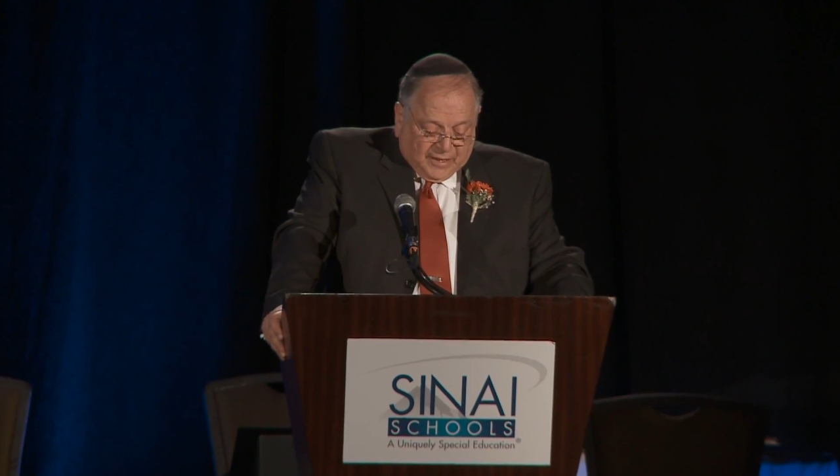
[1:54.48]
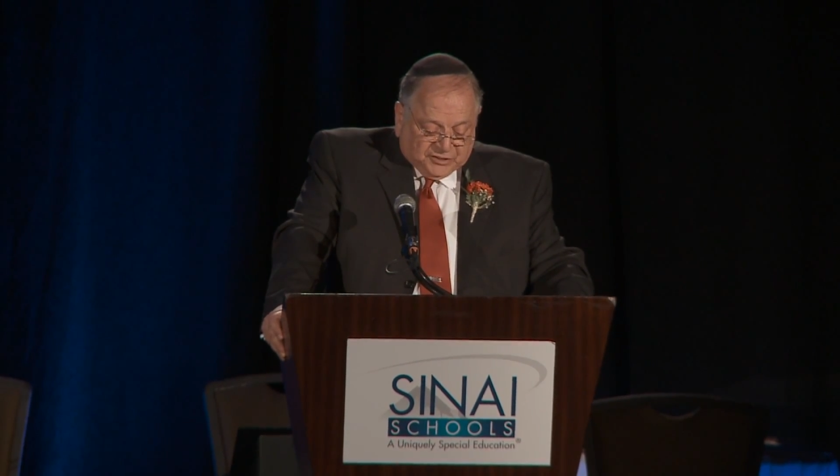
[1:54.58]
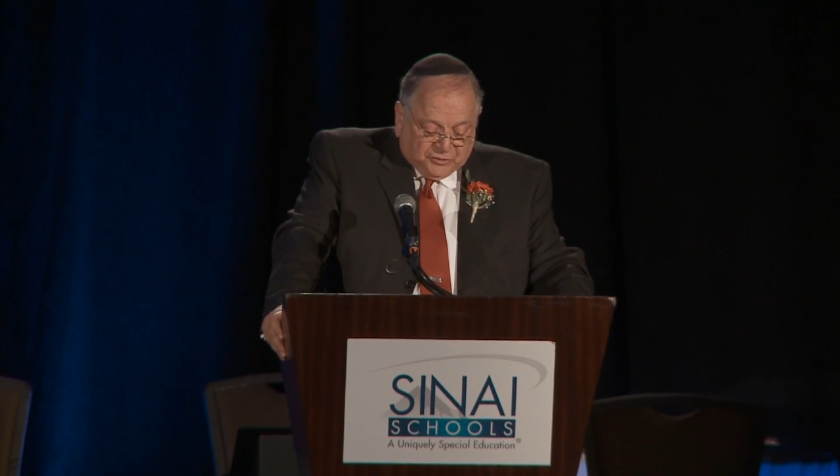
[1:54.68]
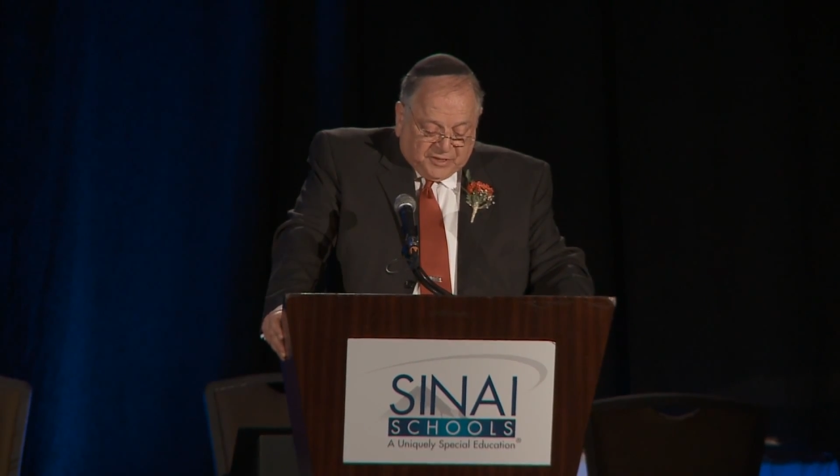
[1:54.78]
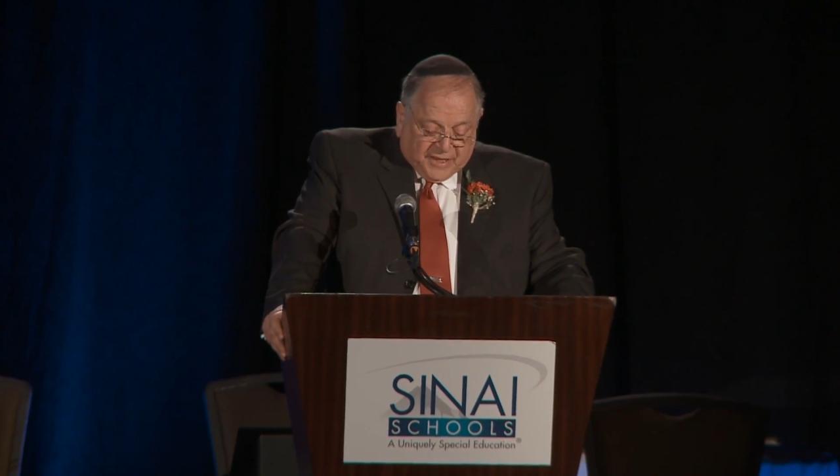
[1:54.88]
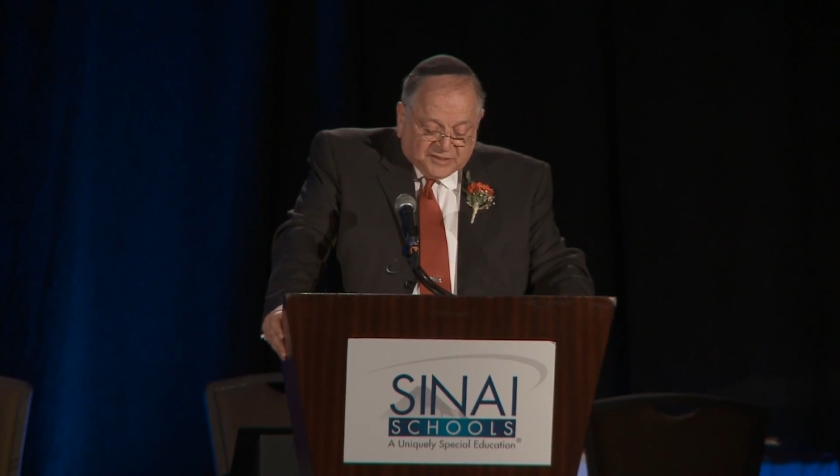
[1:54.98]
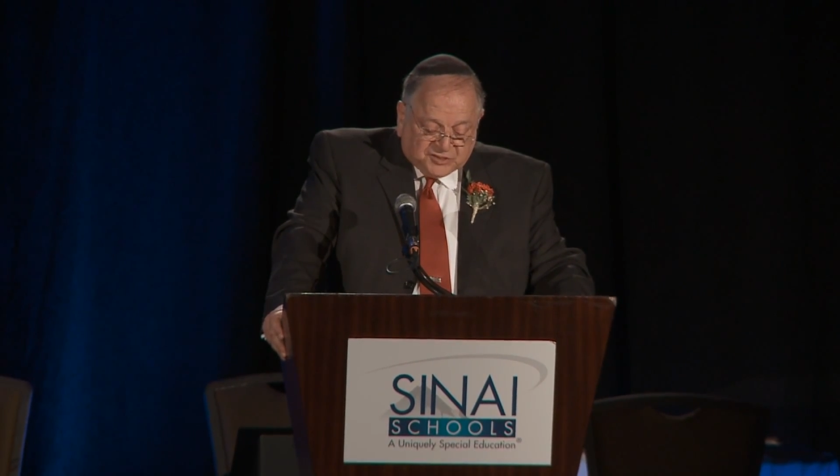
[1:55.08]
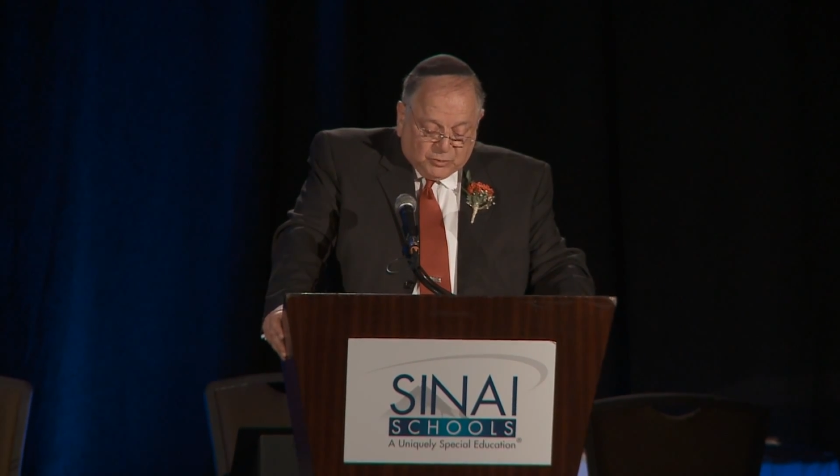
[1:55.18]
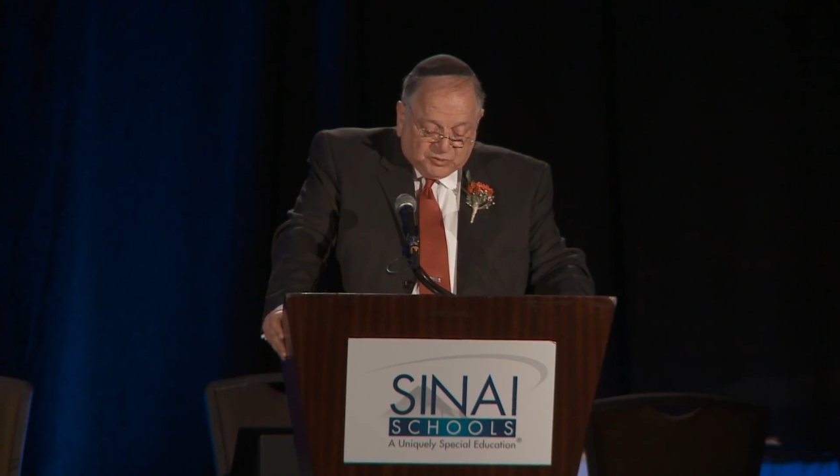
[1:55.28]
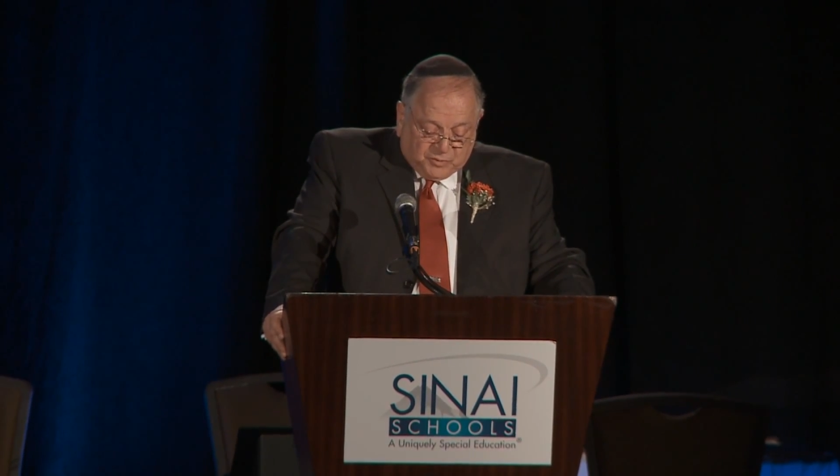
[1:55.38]
as her
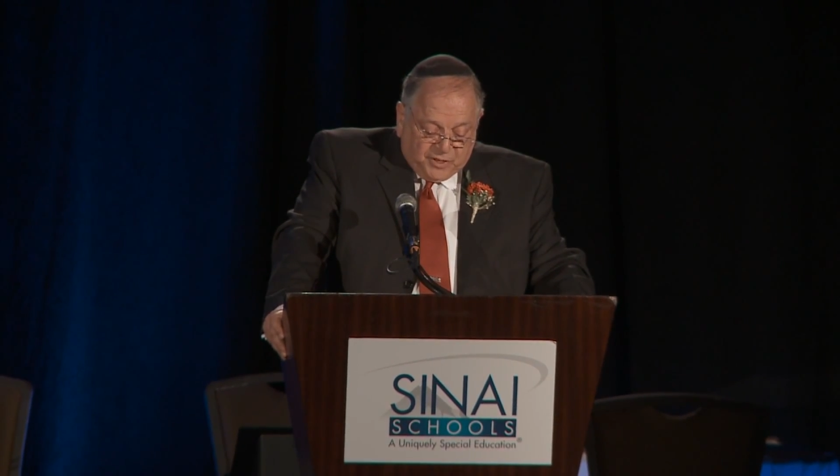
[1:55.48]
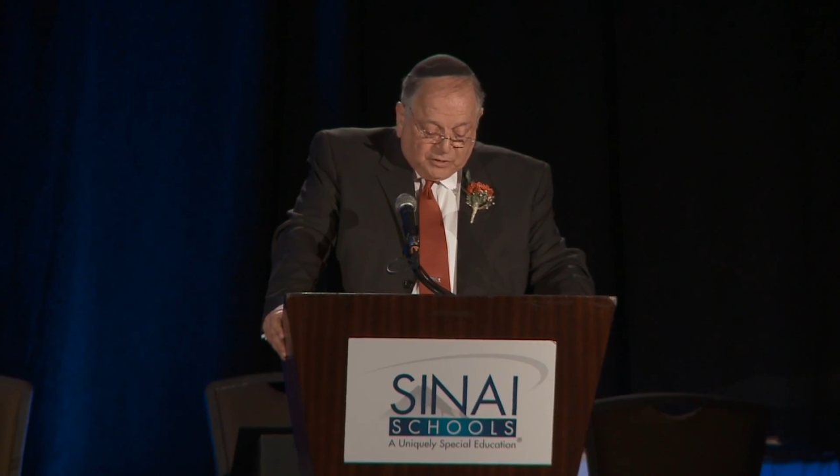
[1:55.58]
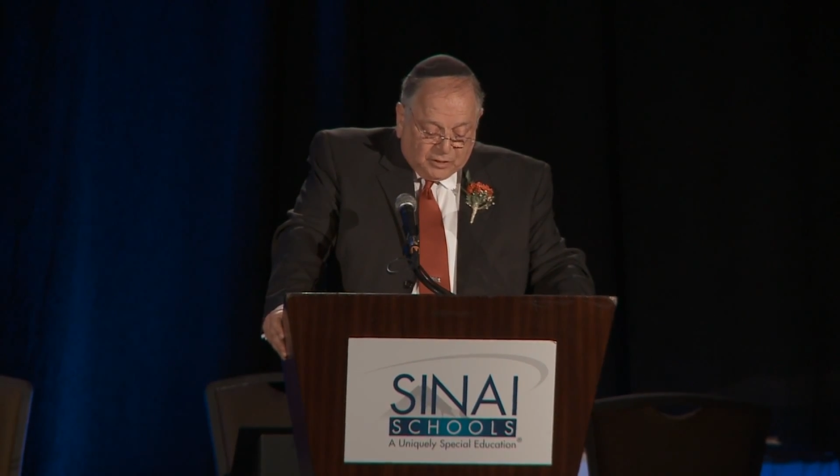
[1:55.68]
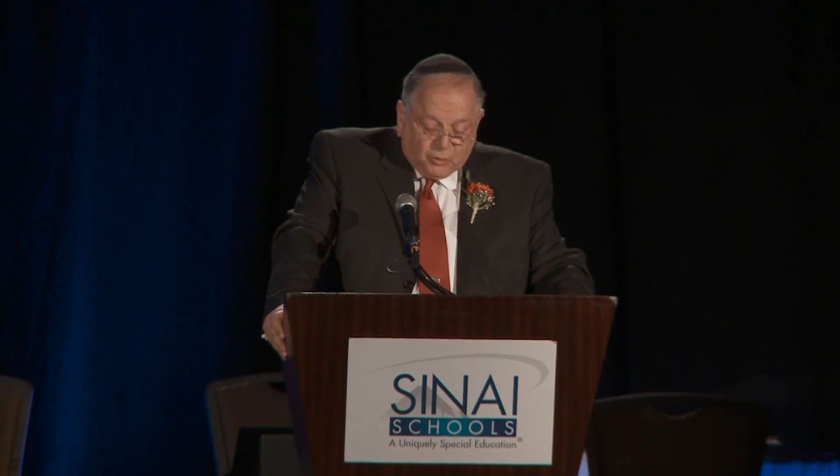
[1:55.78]
casket was being